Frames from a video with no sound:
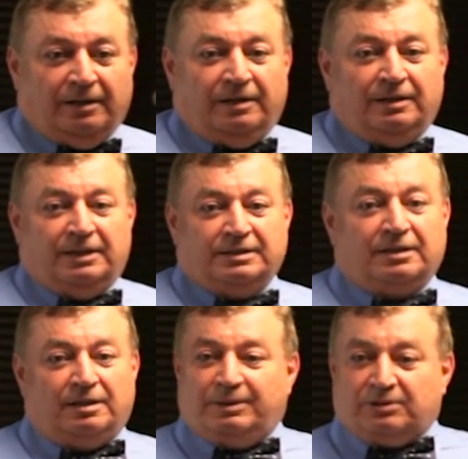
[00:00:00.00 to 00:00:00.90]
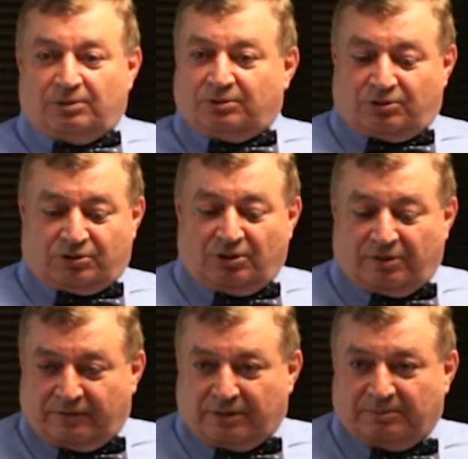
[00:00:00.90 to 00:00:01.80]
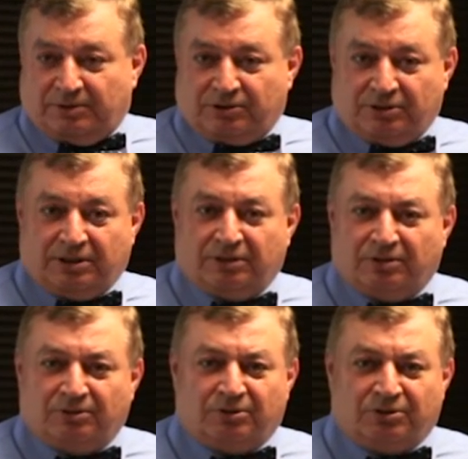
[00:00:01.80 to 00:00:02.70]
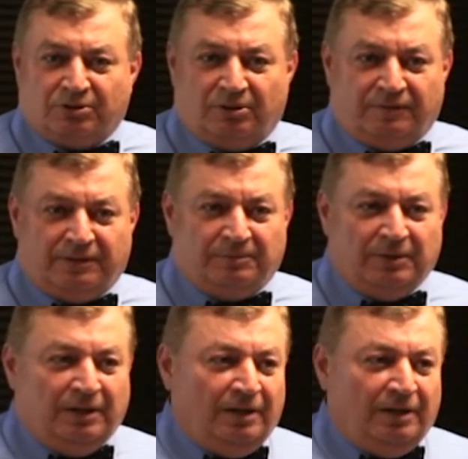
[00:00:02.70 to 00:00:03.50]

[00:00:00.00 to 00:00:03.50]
And I said, how about Road to Serfdom? And she said, Road to Serfdom?